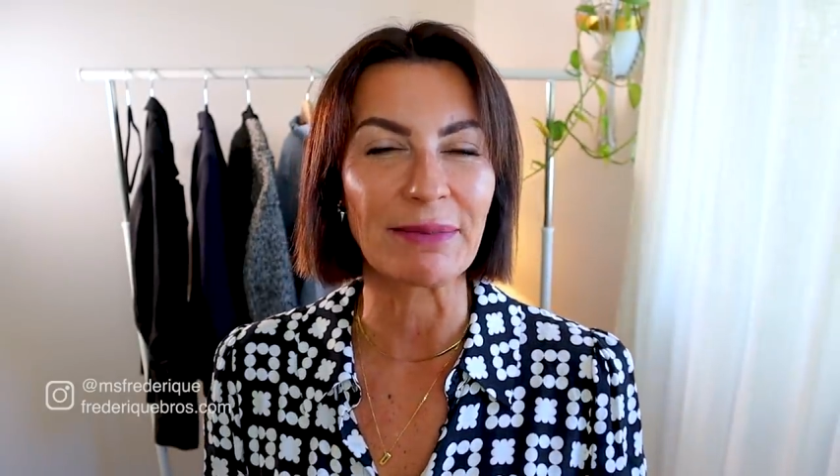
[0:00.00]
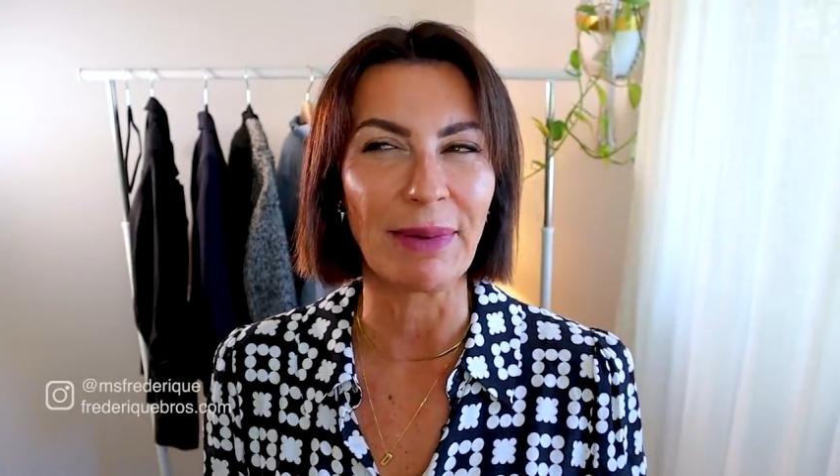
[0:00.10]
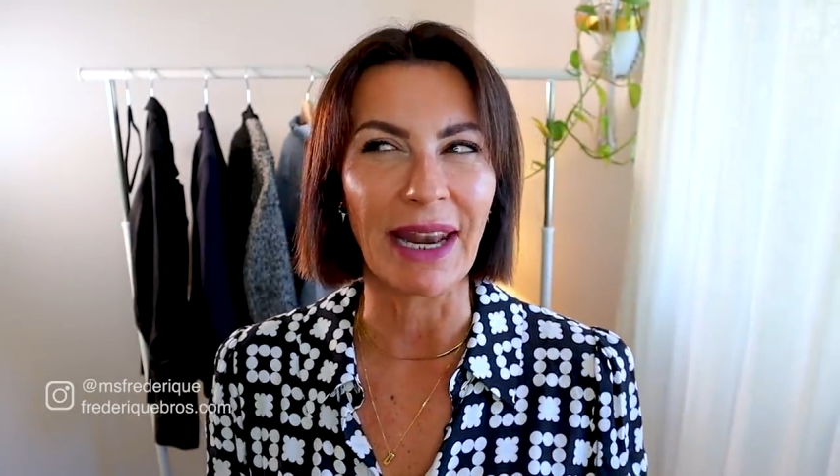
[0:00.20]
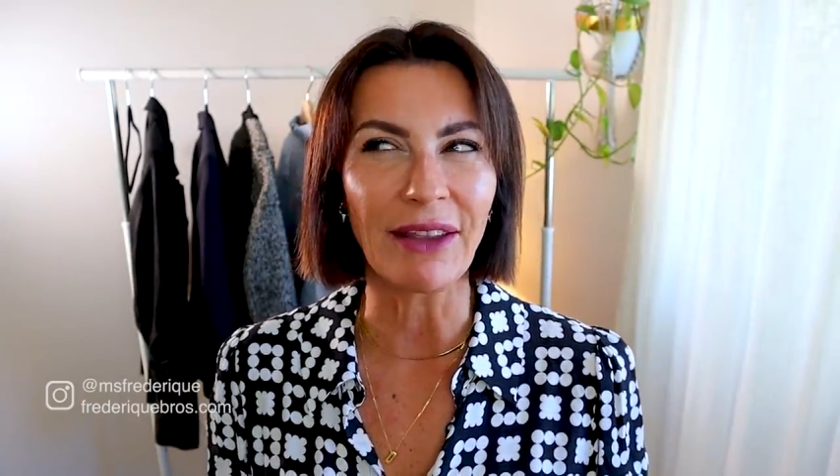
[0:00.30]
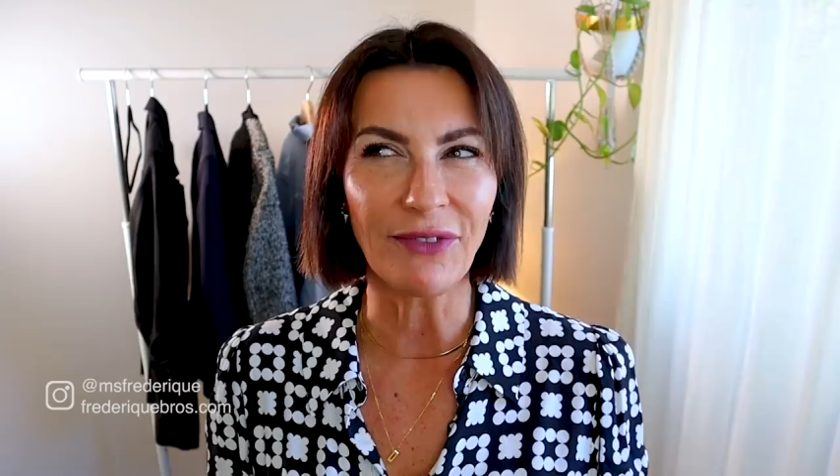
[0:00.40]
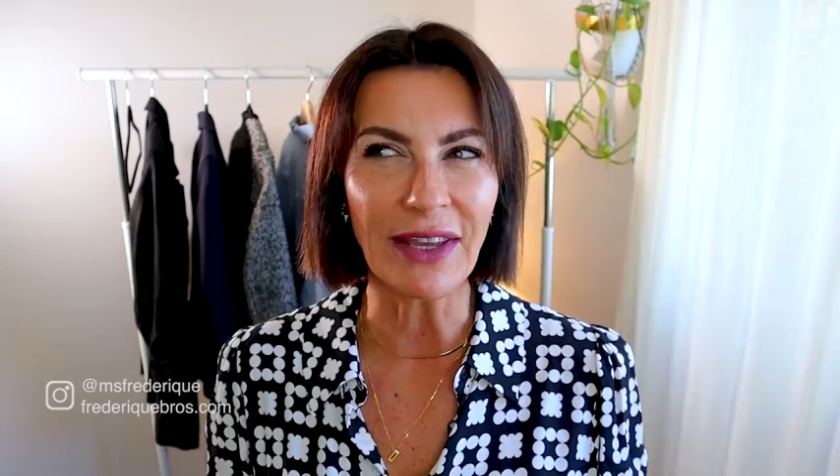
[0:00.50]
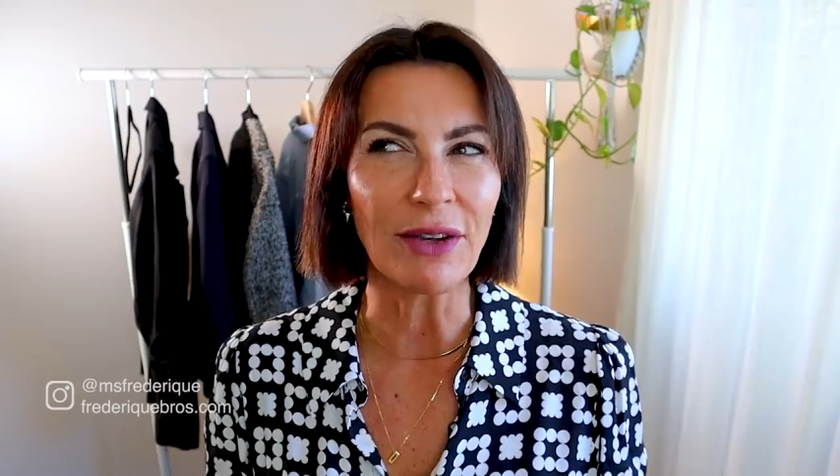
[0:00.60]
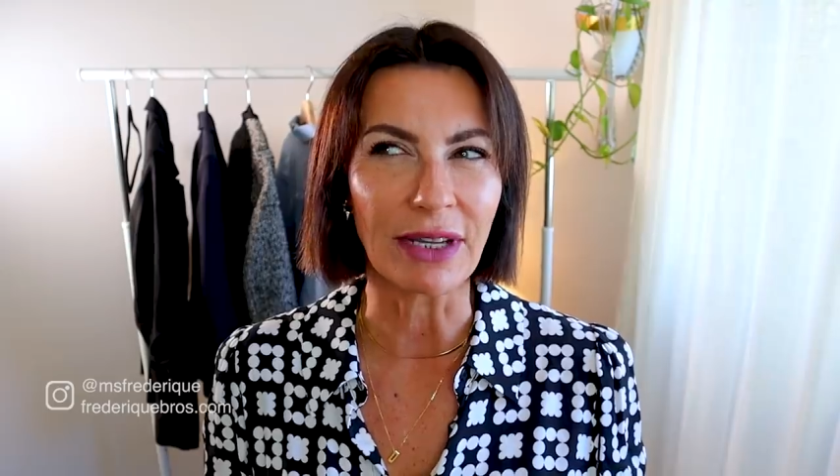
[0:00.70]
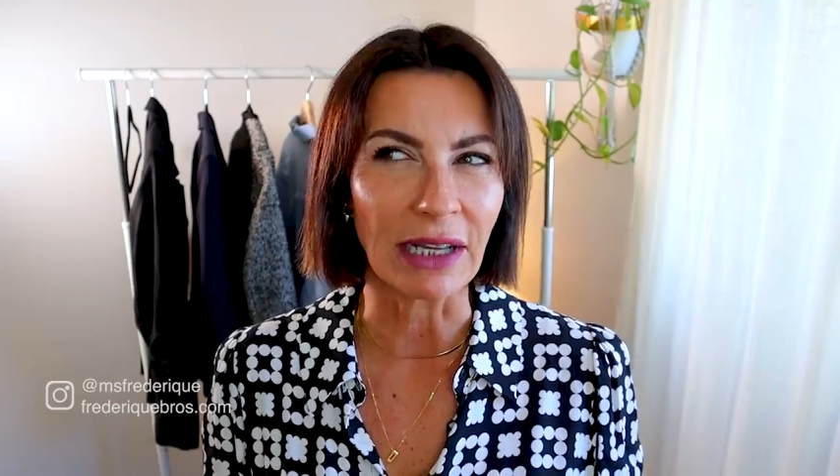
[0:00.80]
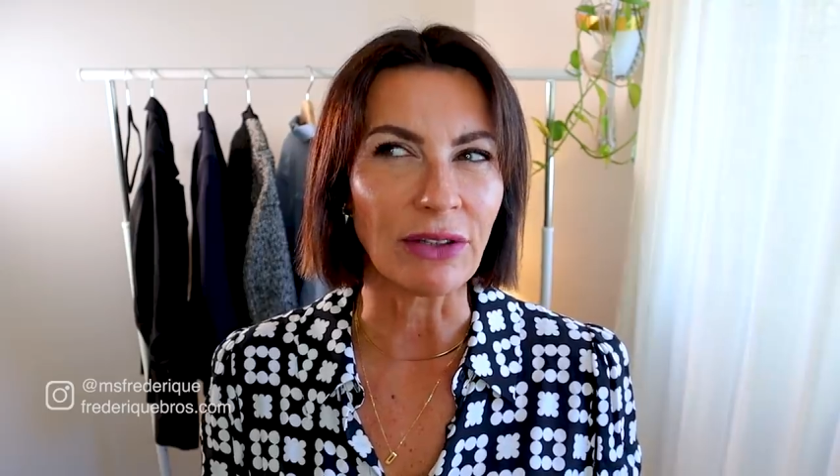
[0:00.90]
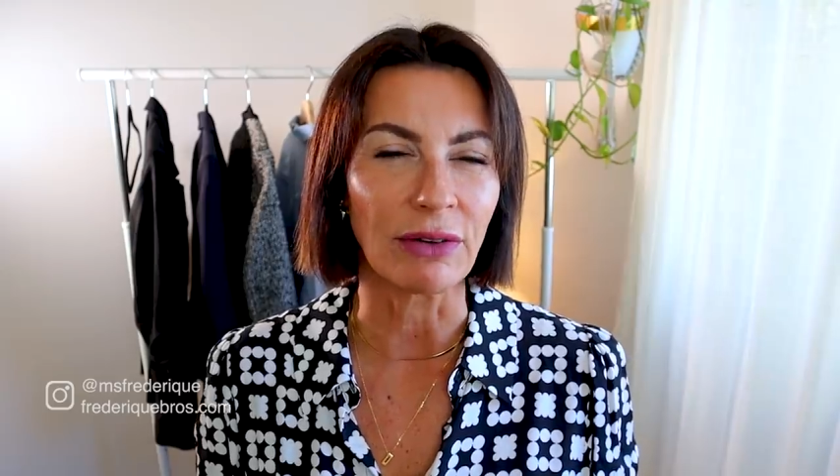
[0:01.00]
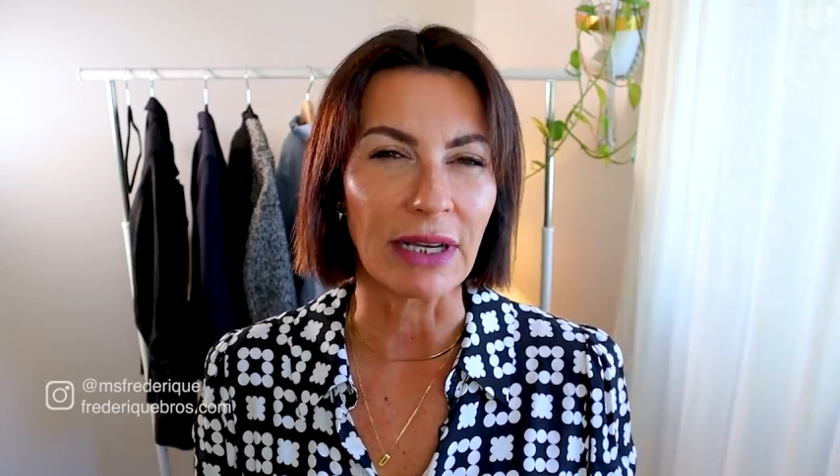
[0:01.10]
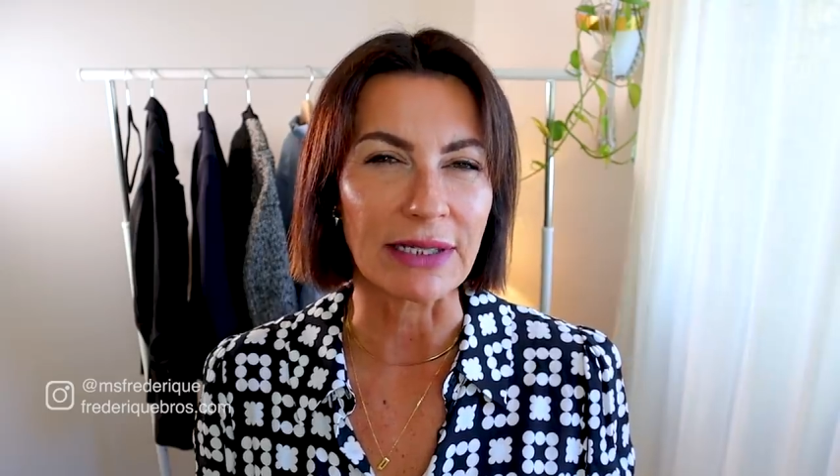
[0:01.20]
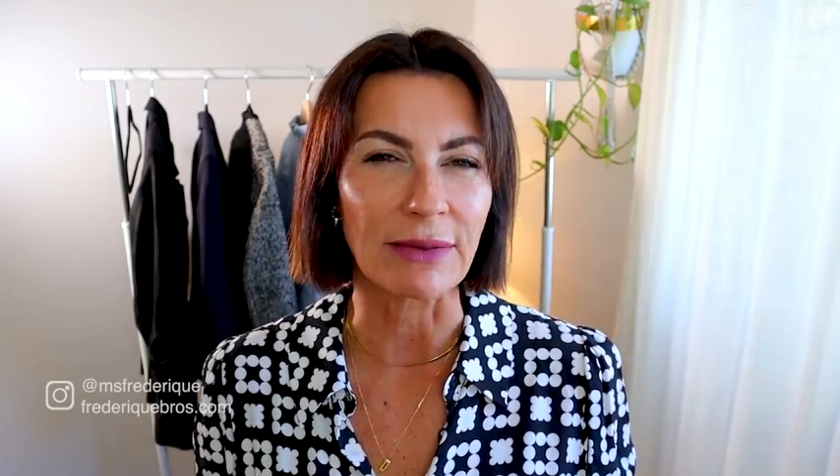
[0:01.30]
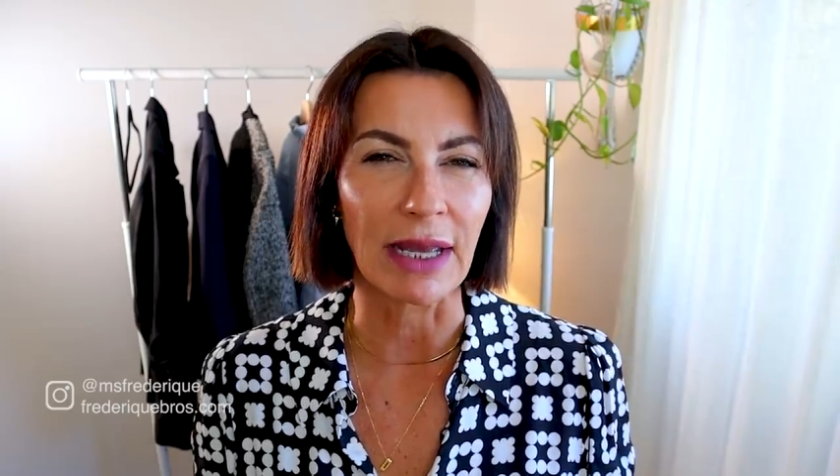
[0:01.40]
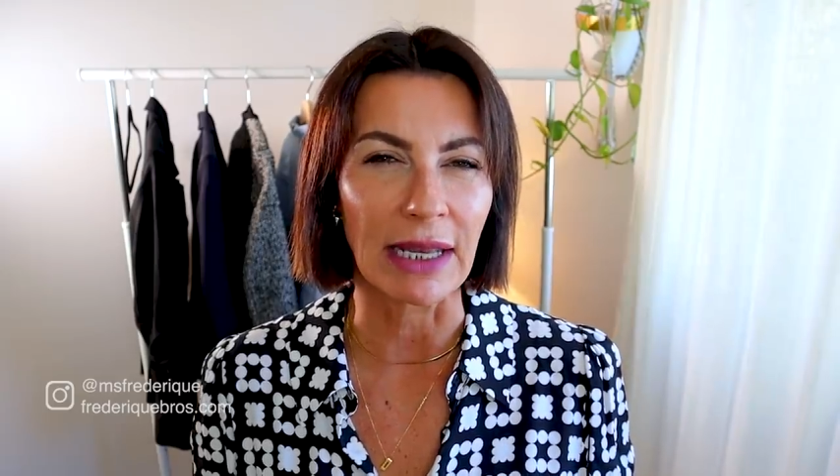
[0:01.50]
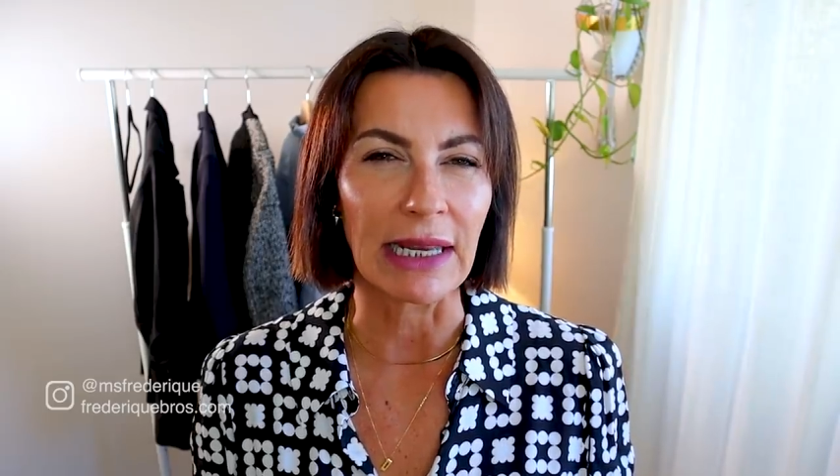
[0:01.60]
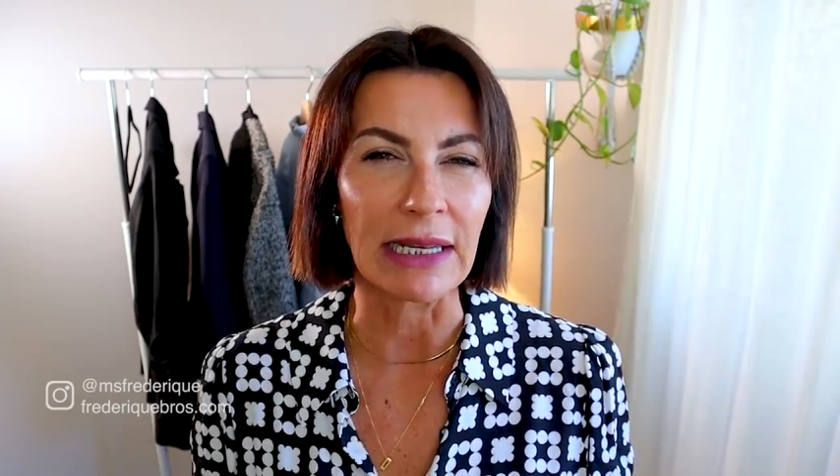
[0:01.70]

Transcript: but I think you can do as well